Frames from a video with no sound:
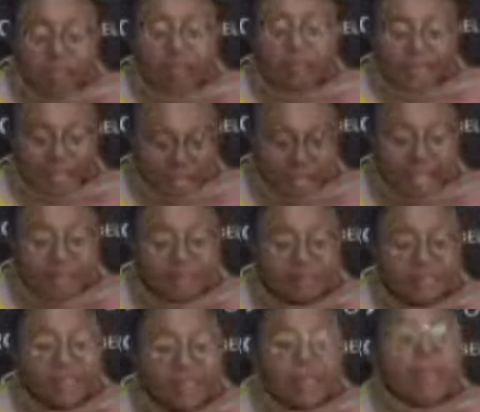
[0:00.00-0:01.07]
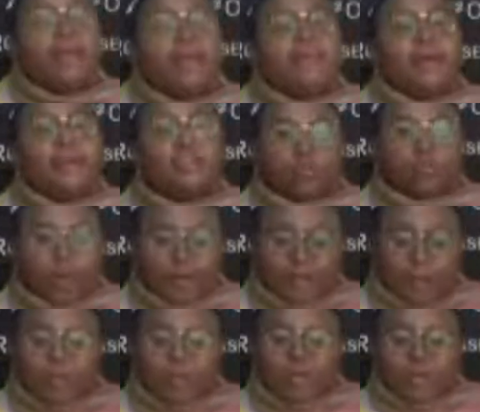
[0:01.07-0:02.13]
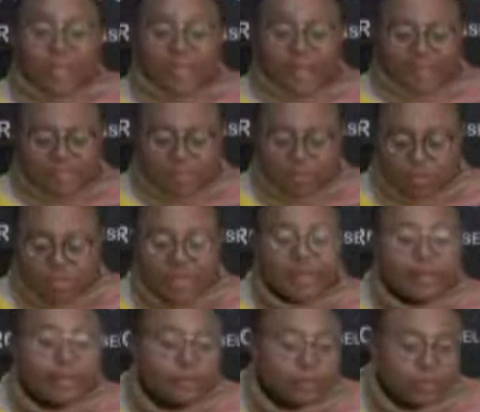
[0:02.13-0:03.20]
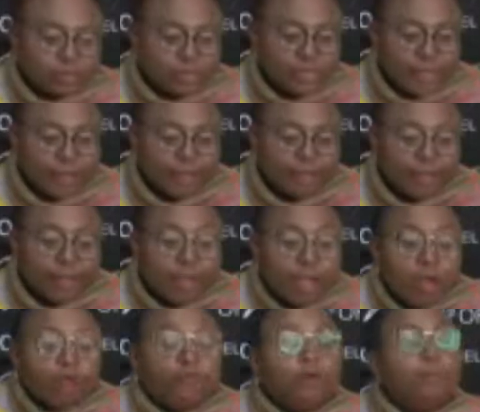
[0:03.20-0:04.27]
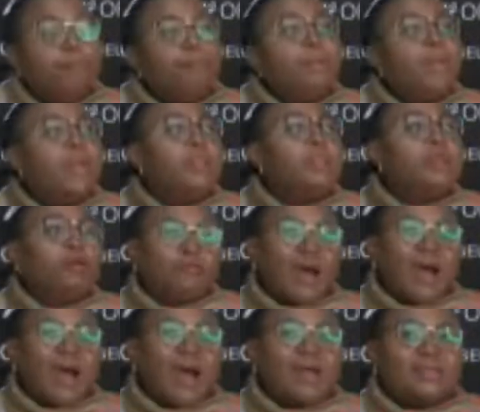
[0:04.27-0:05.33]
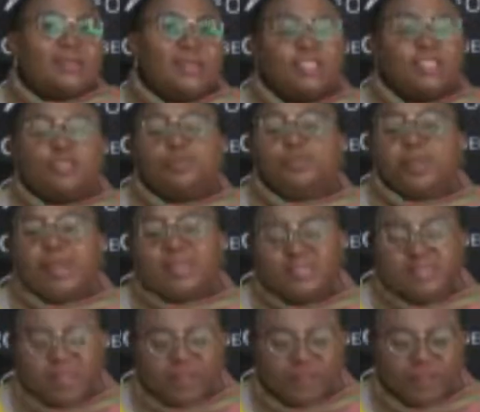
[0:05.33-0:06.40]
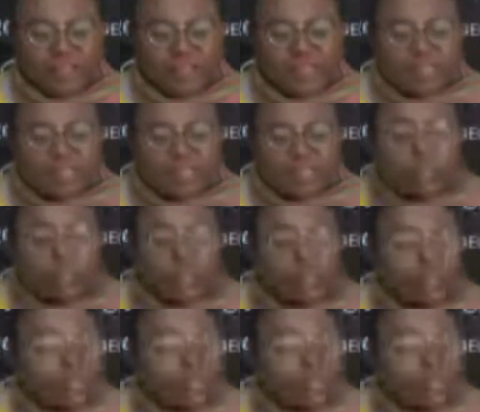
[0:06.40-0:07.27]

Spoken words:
in their lives. And that is what I would like us to tackle today. For many of us, experiences have led us to build a